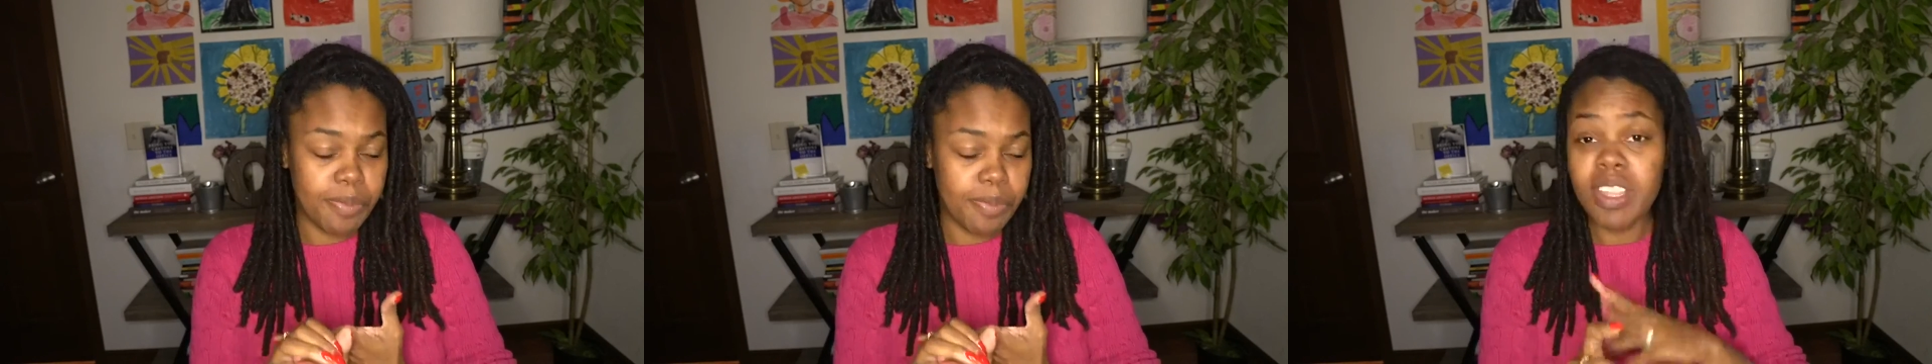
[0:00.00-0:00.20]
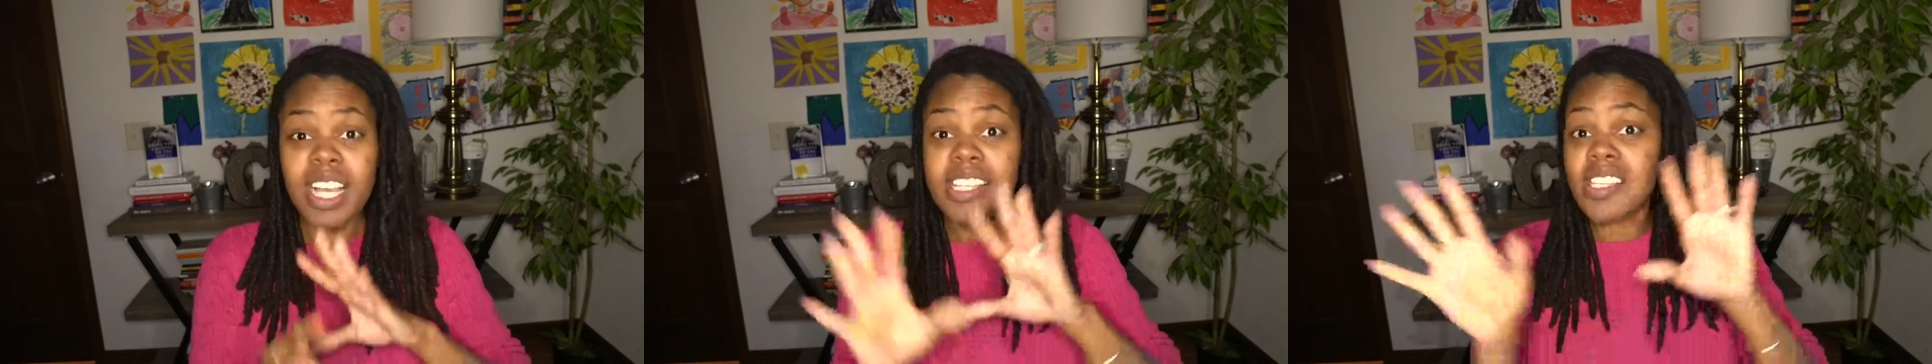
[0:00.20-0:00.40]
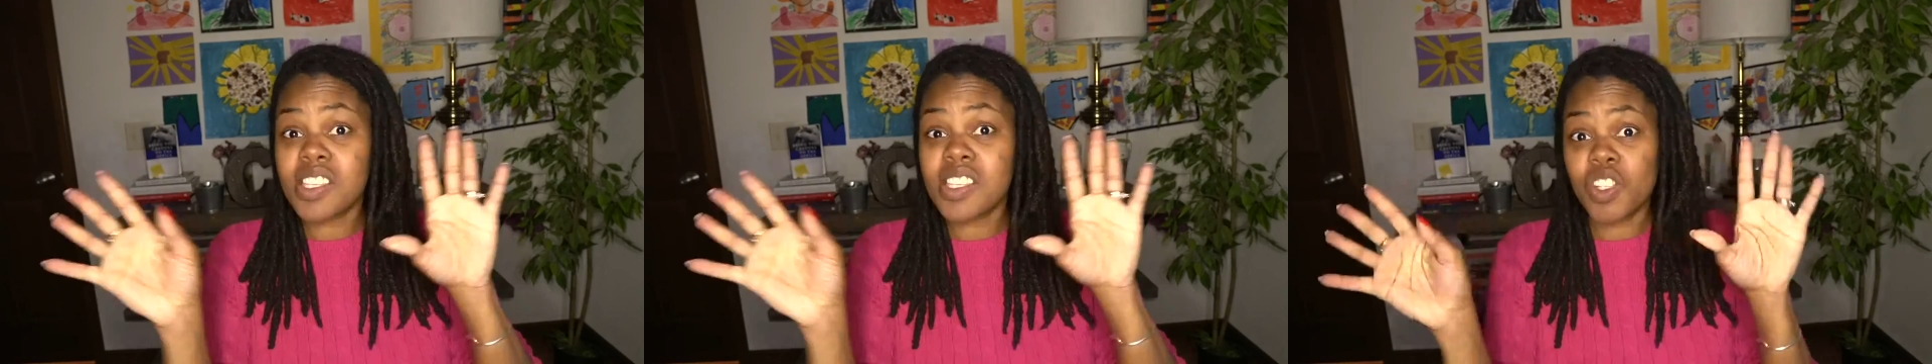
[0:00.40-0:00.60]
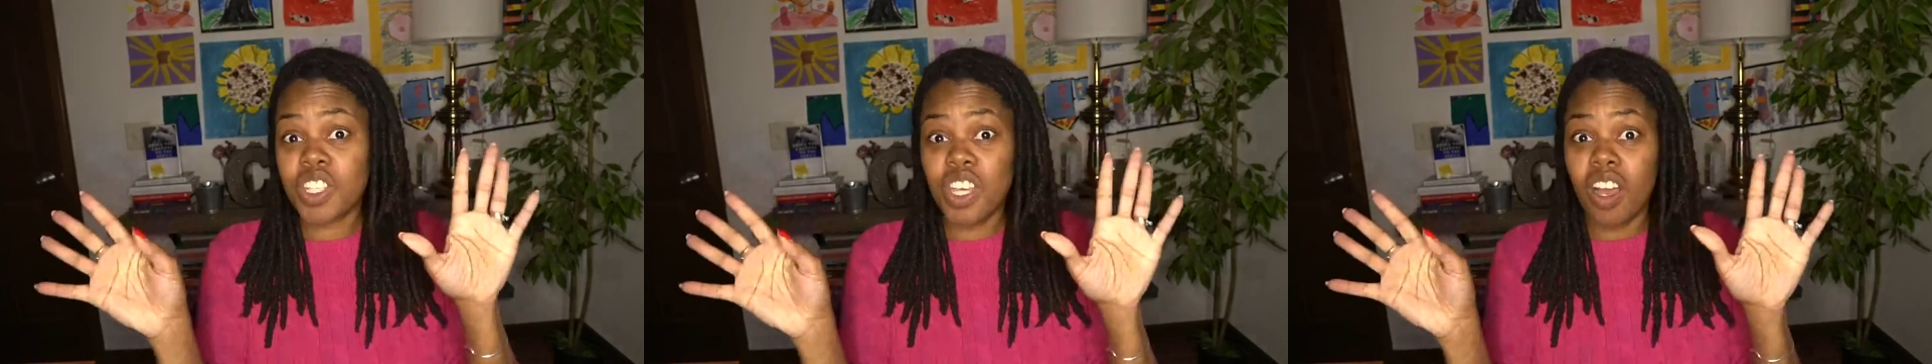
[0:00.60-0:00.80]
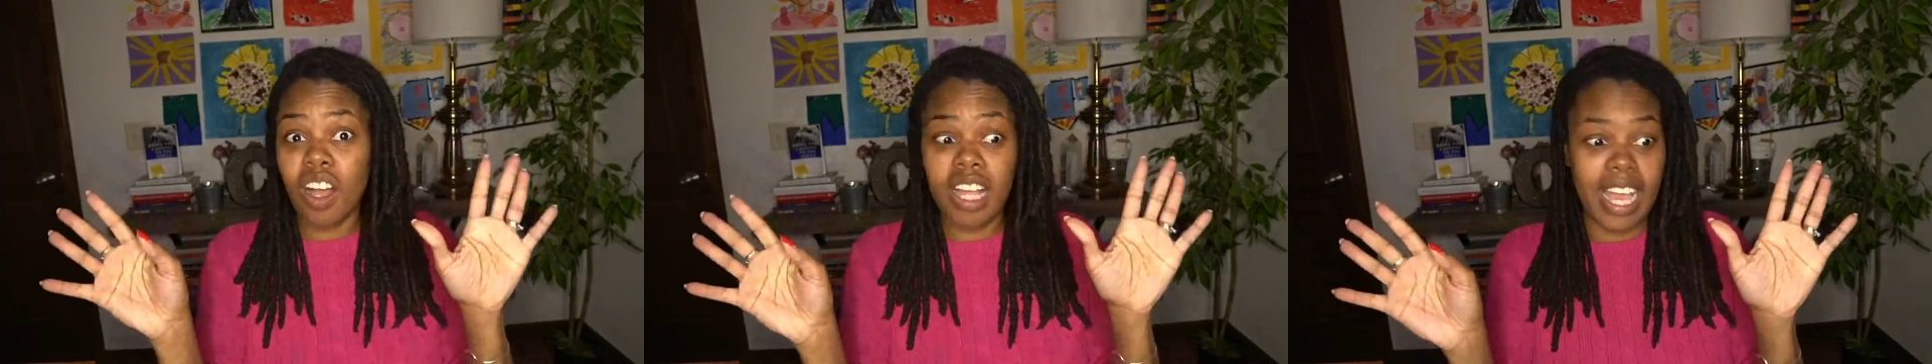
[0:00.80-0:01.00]
And that's essentially
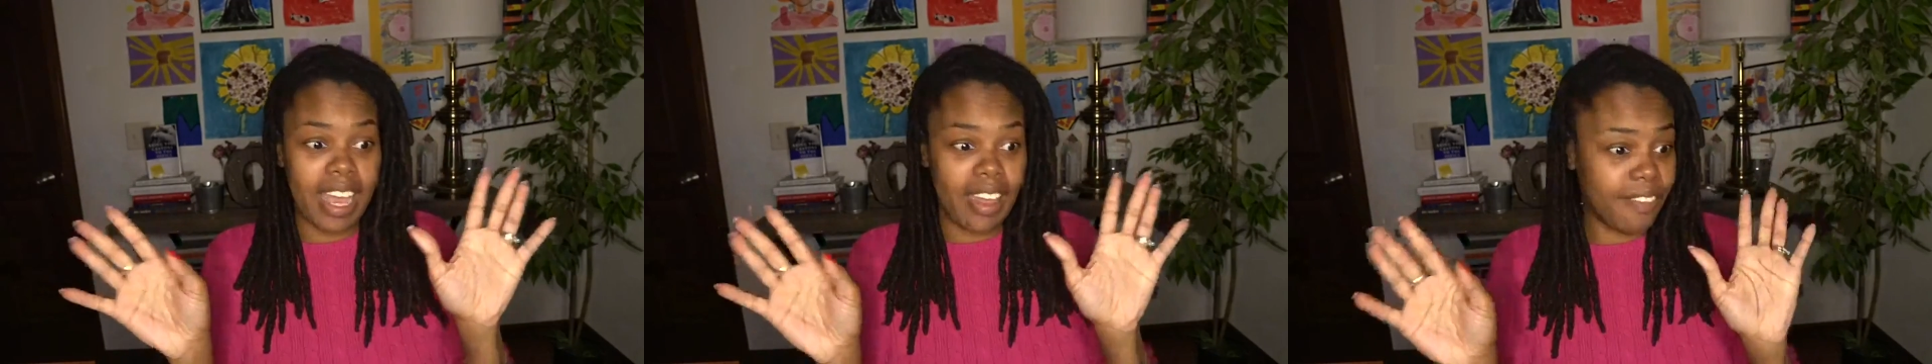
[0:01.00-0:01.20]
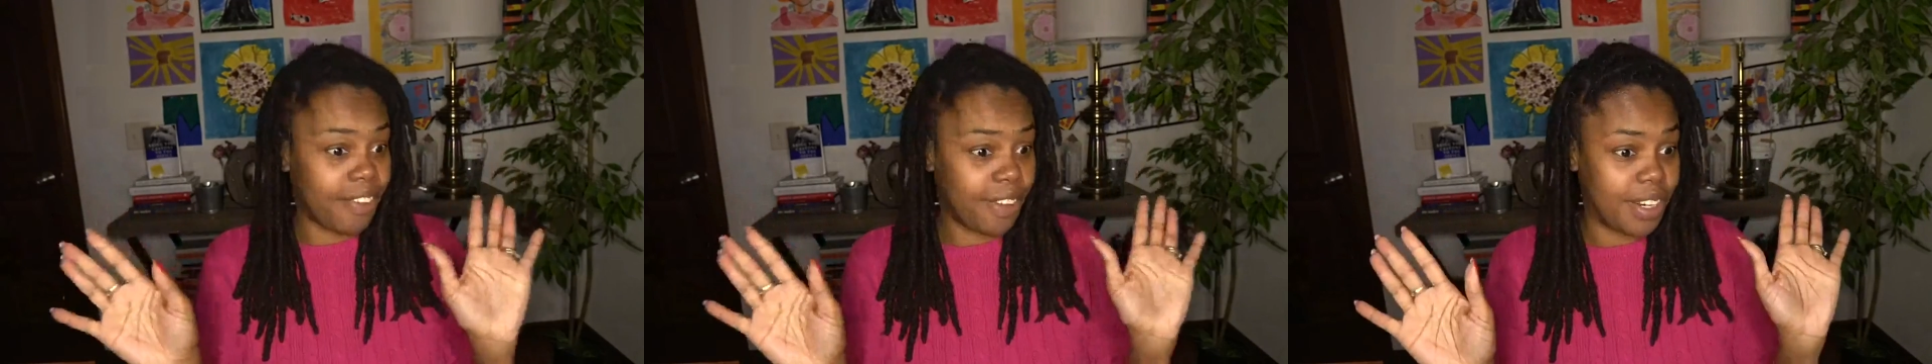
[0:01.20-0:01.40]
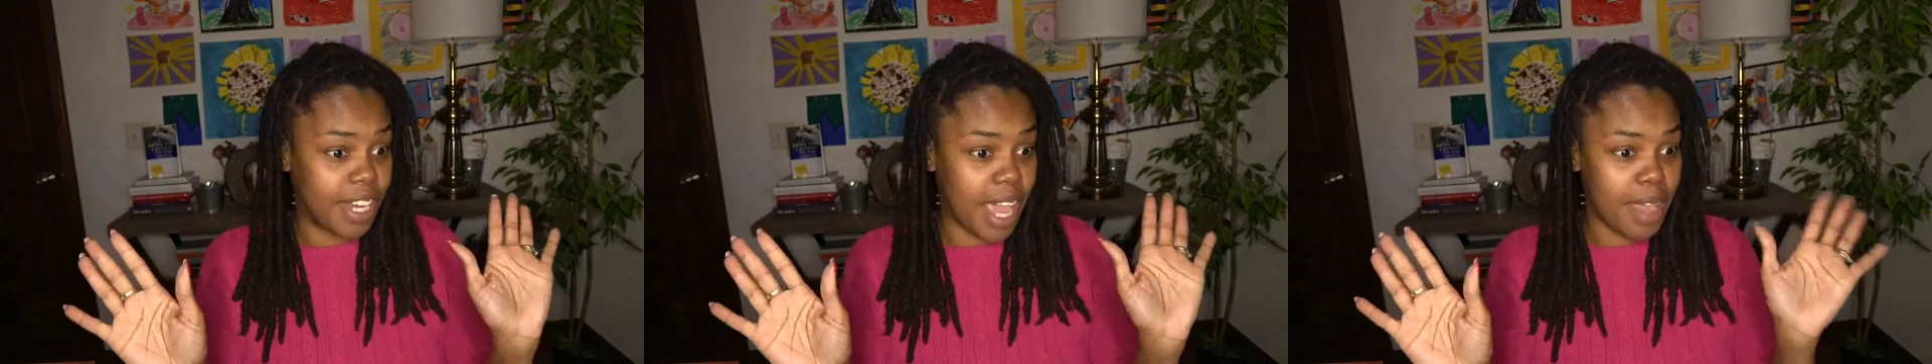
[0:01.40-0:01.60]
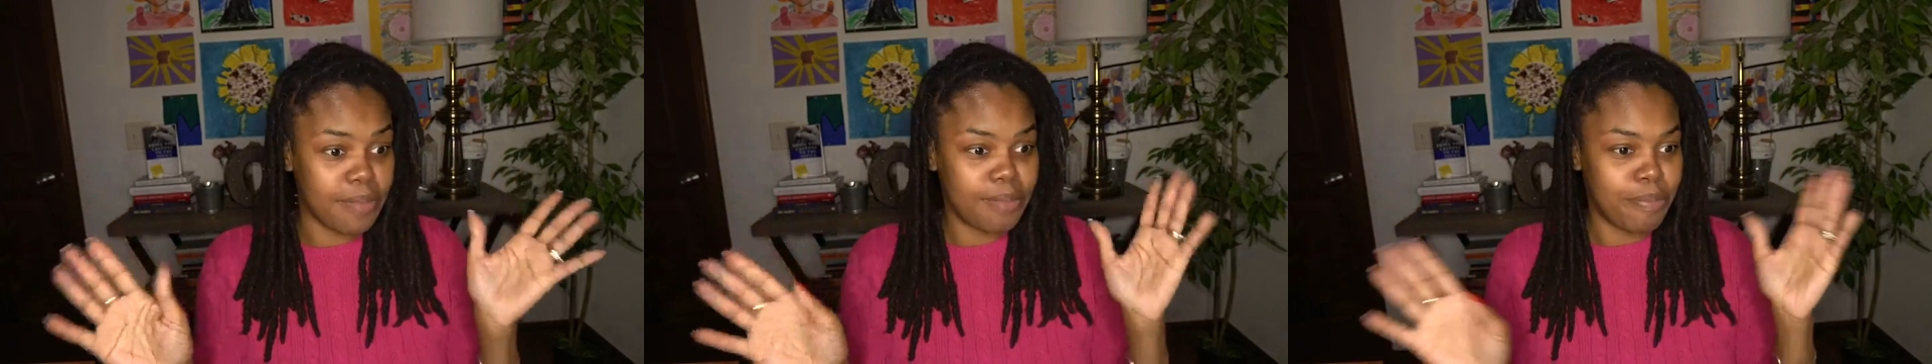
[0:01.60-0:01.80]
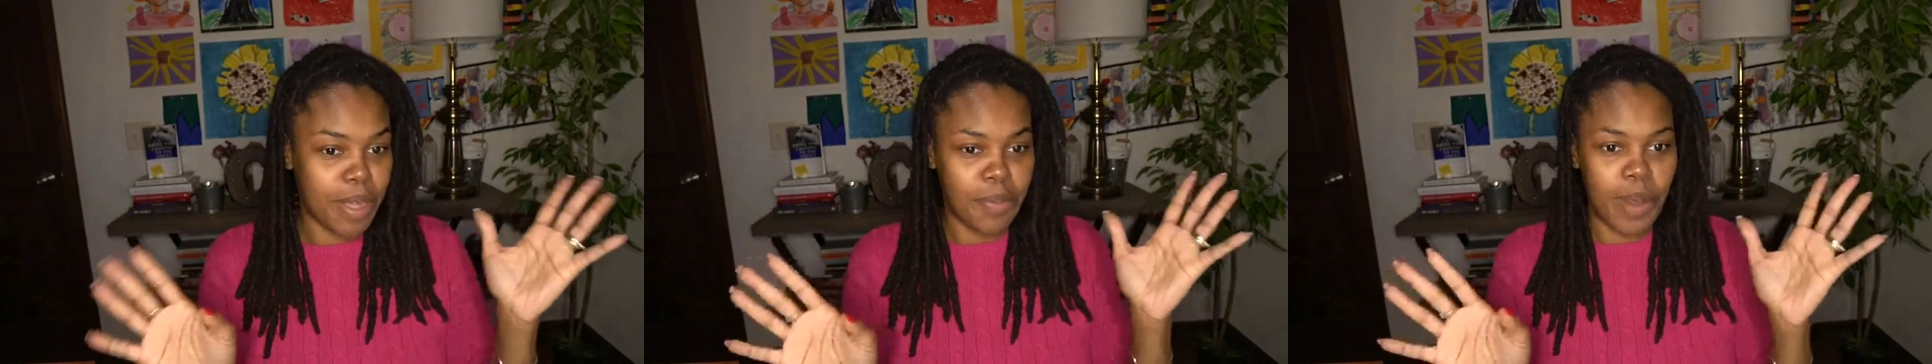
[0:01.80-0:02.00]
all I have for you today,
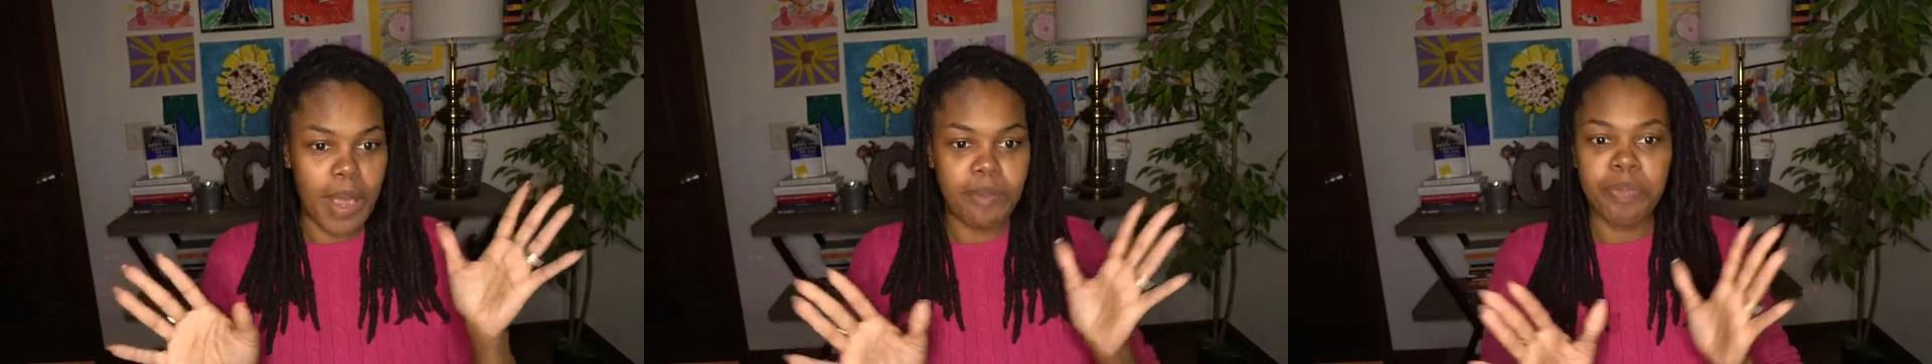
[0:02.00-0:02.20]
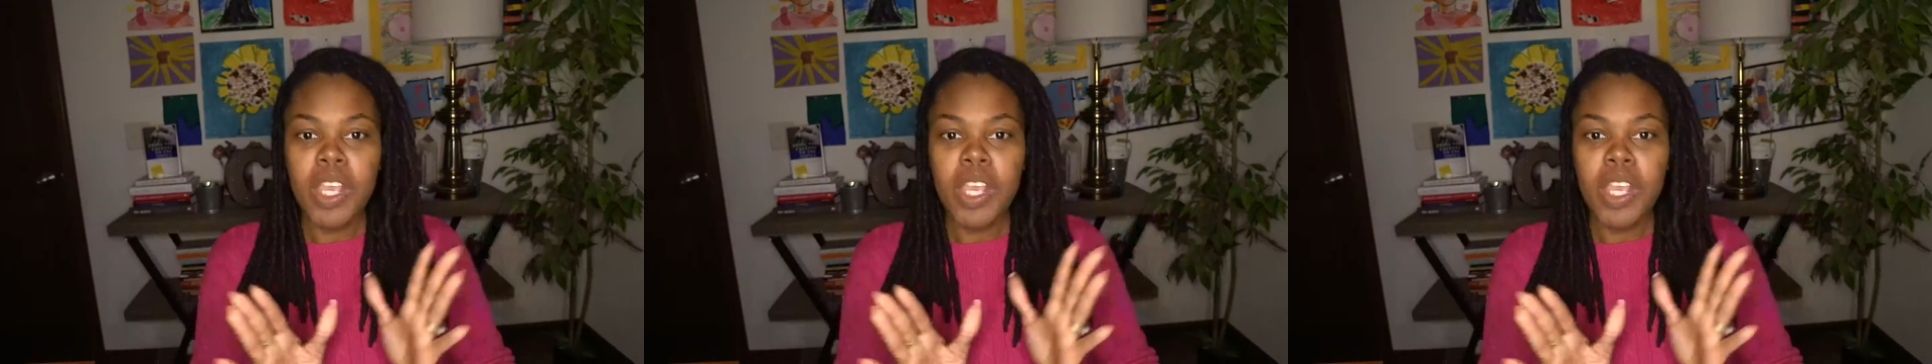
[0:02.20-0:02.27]
by the way.